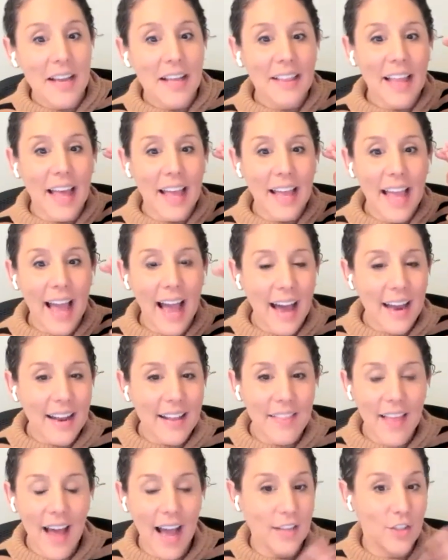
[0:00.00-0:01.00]
Like, how
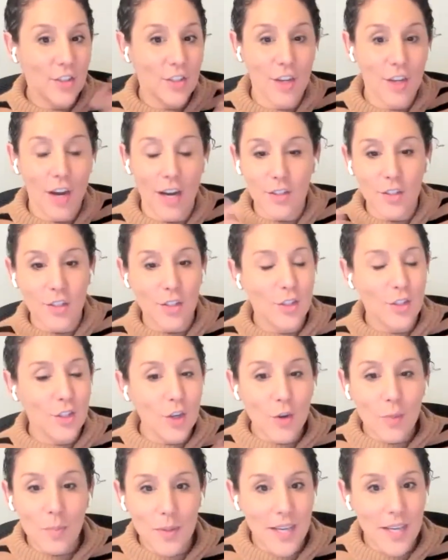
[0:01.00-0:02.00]
did that, I just got
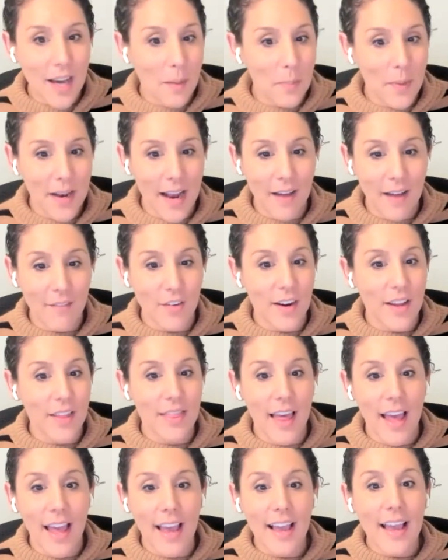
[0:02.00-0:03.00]
scooped up in
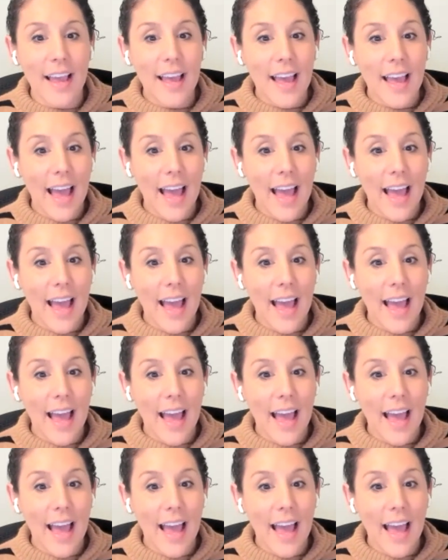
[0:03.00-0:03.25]
everything.